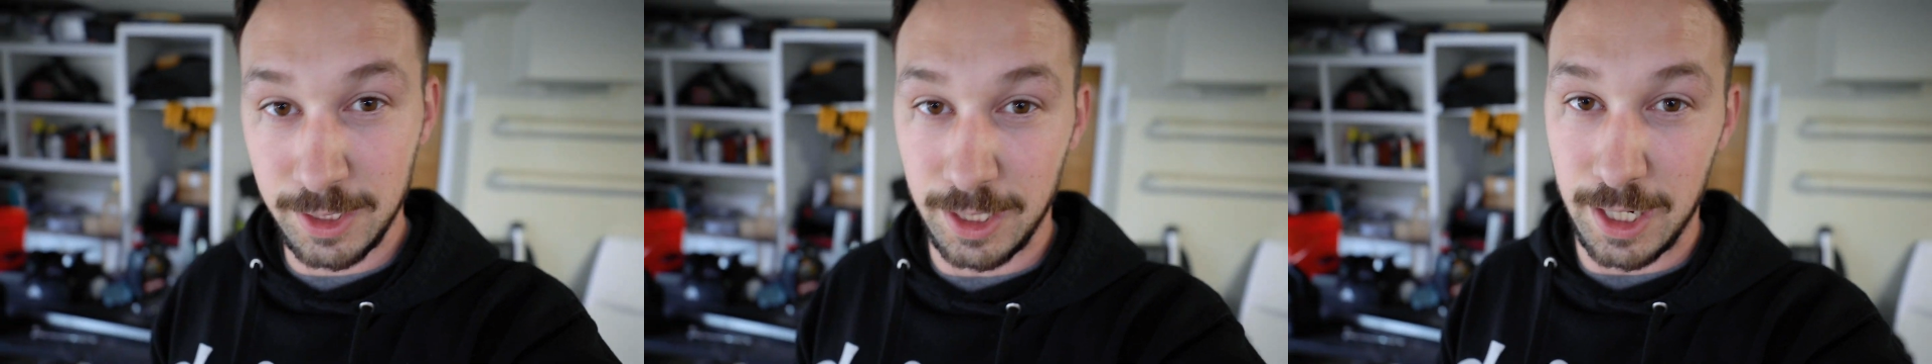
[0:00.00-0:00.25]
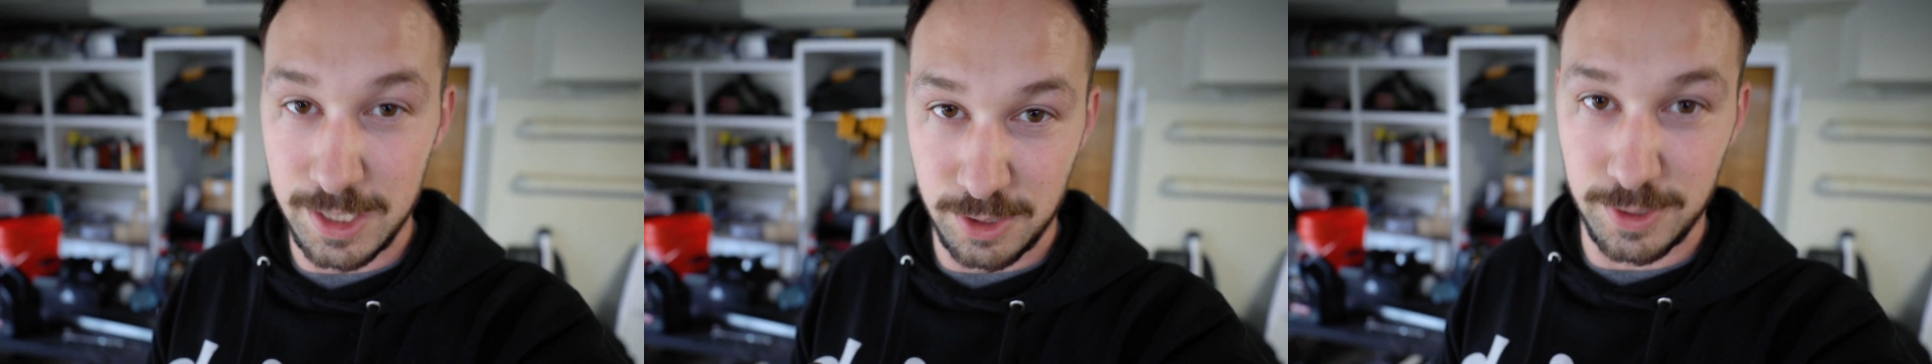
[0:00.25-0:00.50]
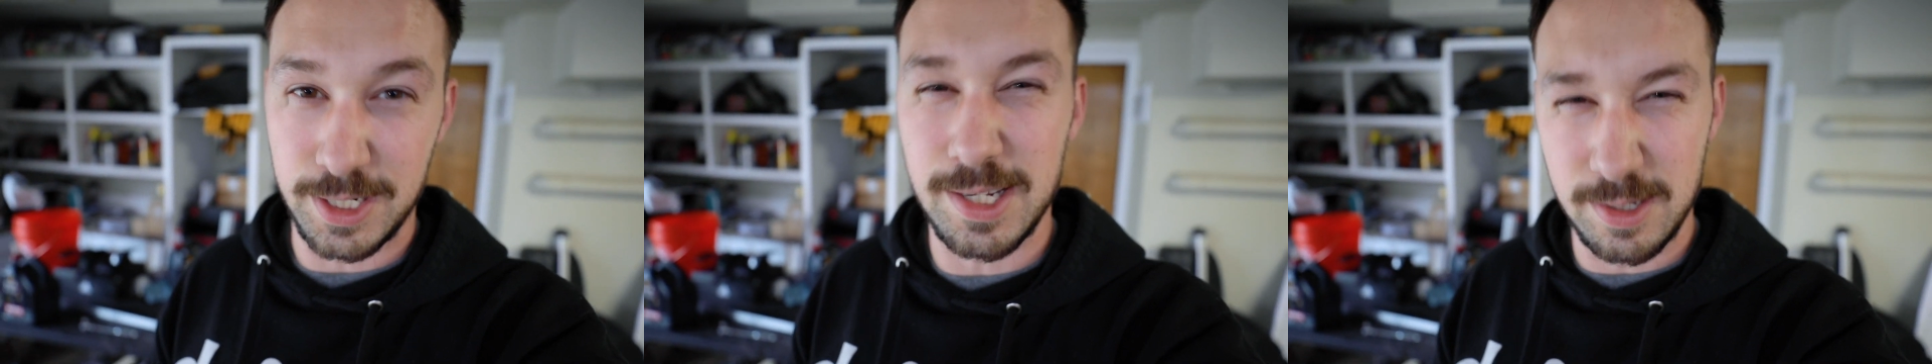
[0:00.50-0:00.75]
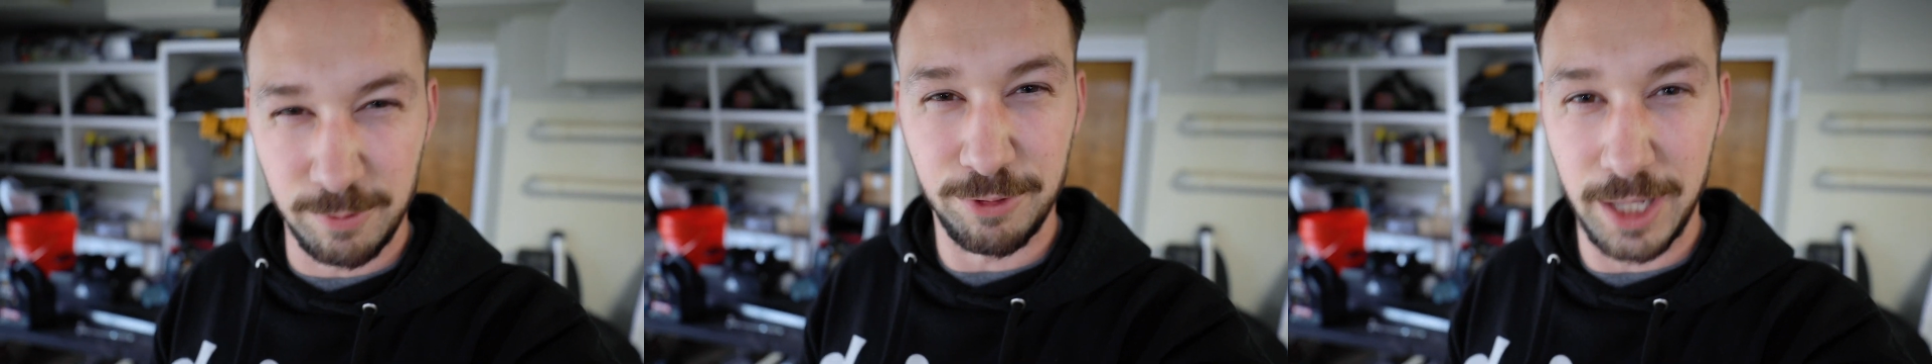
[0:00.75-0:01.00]
uh, so it's got
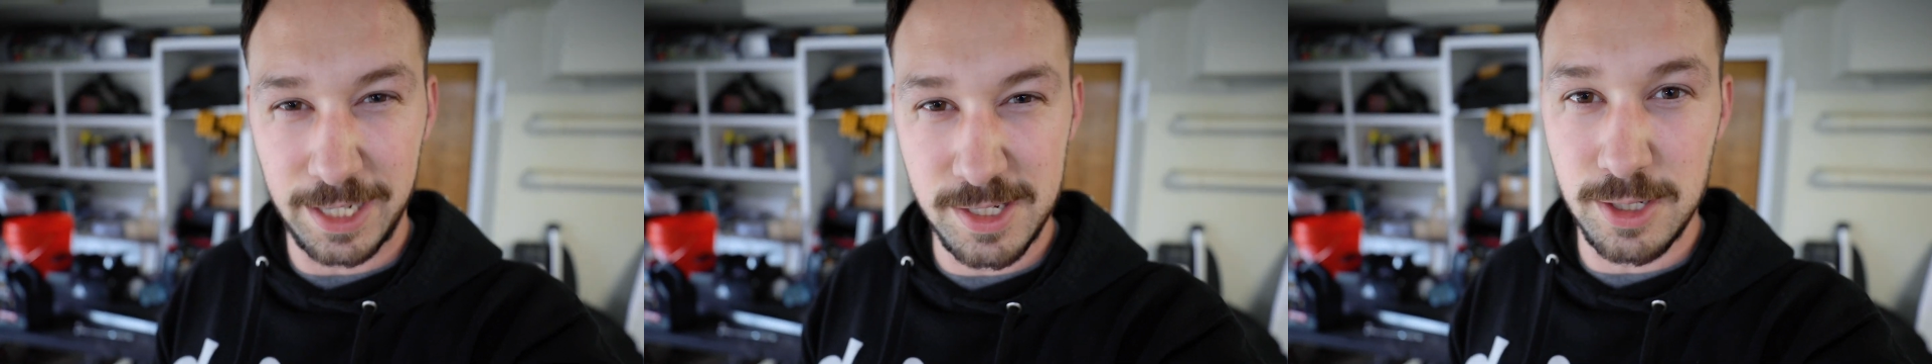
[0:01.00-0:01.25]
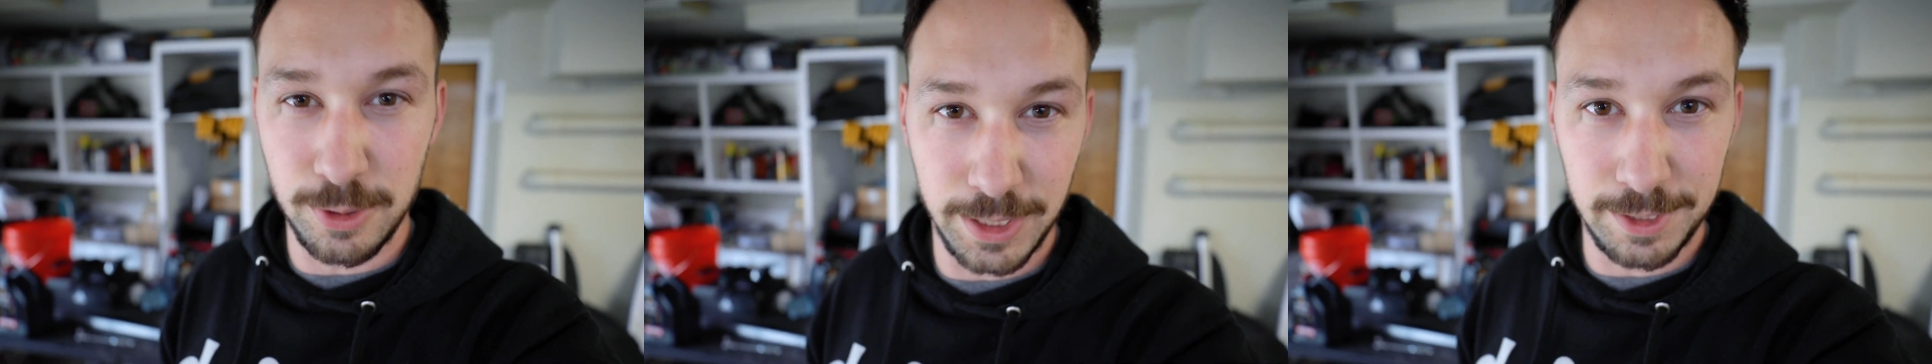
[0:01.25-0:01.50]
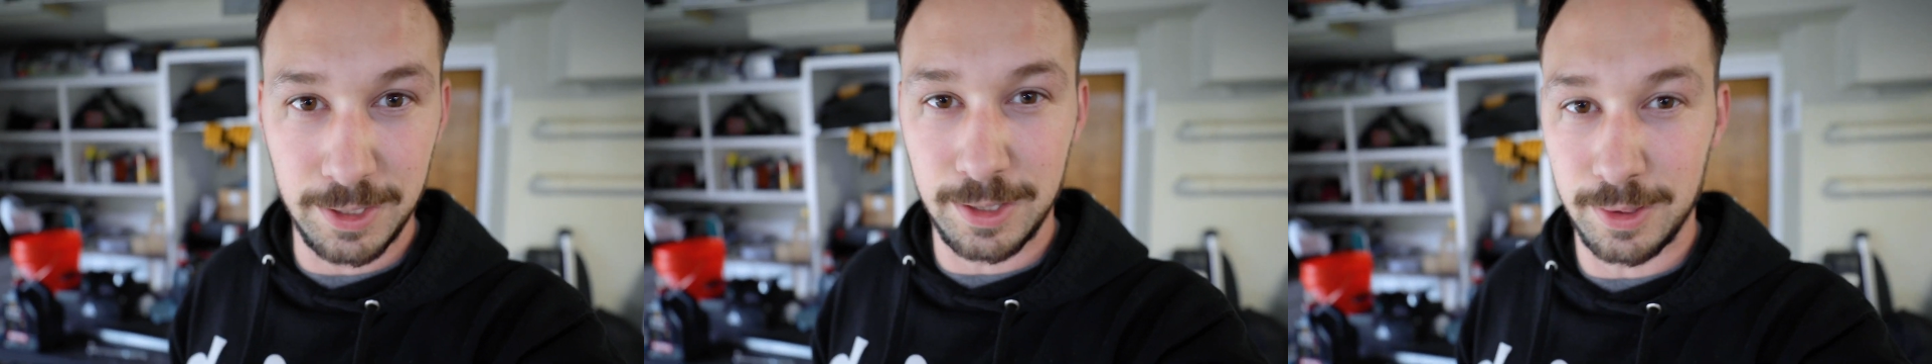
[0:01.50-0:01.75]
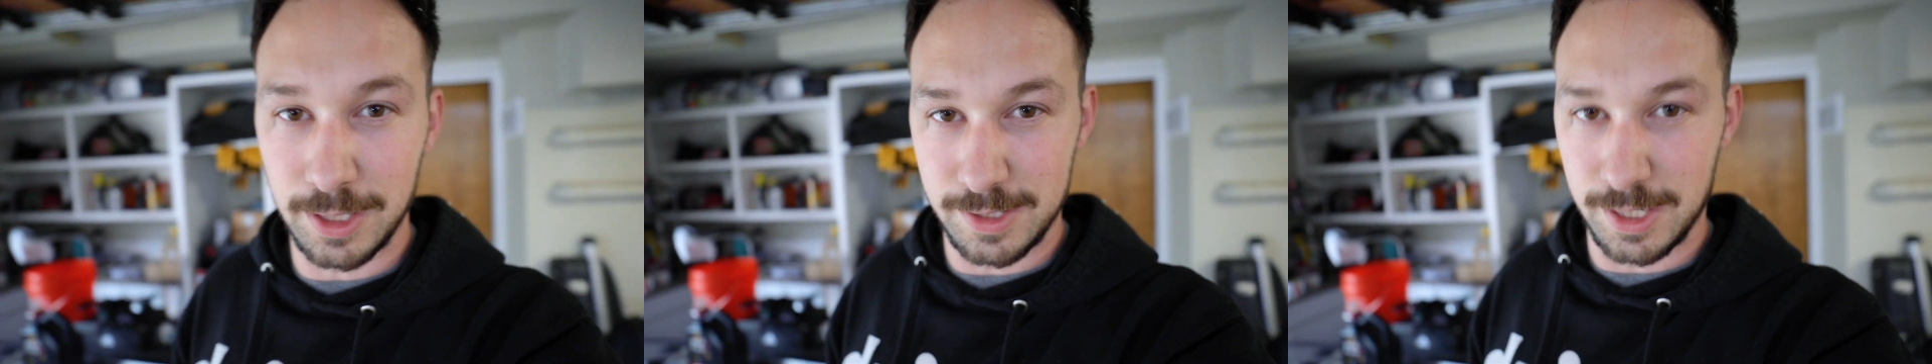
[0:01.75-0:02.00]
some flex to it
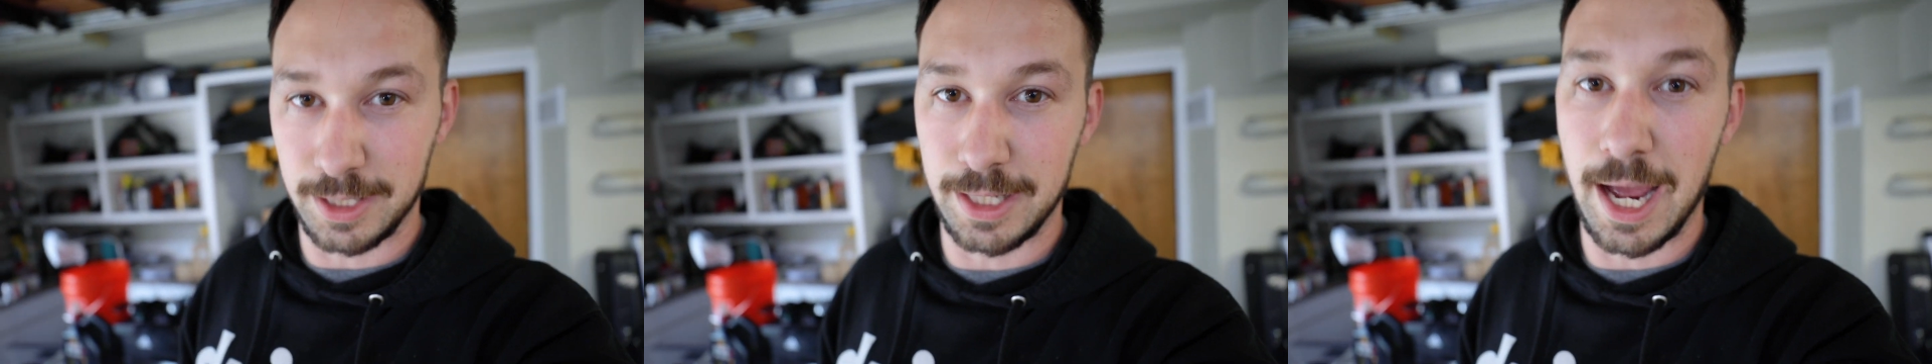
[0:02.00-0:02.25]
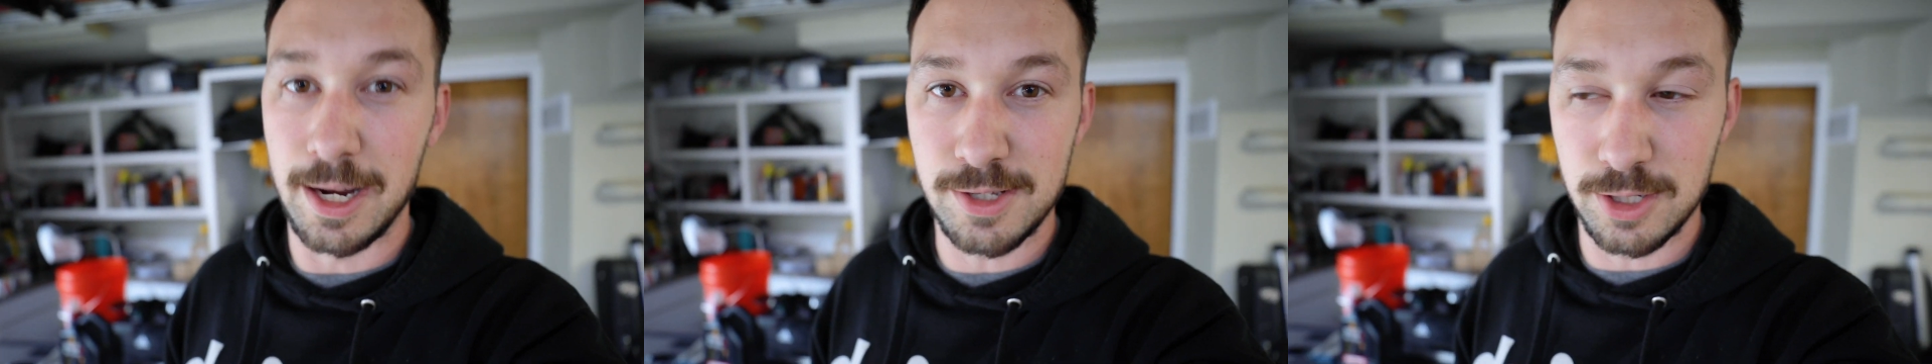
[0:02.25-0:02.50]
and things like that.